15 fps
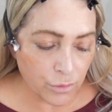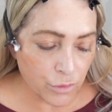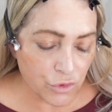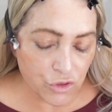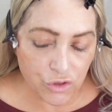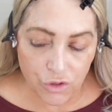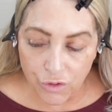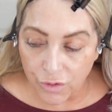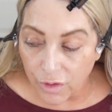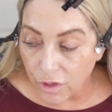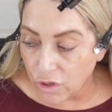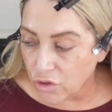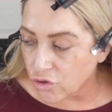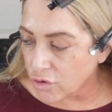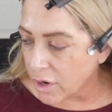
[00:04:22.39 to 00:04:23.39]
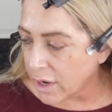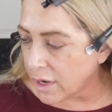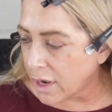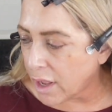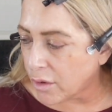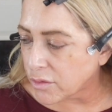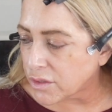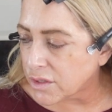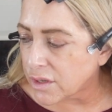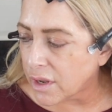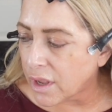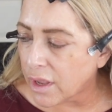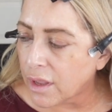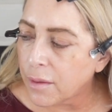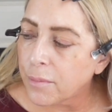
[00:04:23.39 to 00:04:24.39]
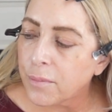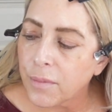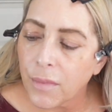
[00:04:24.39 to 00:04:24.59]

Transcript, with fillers: We're certainly going to try it out today.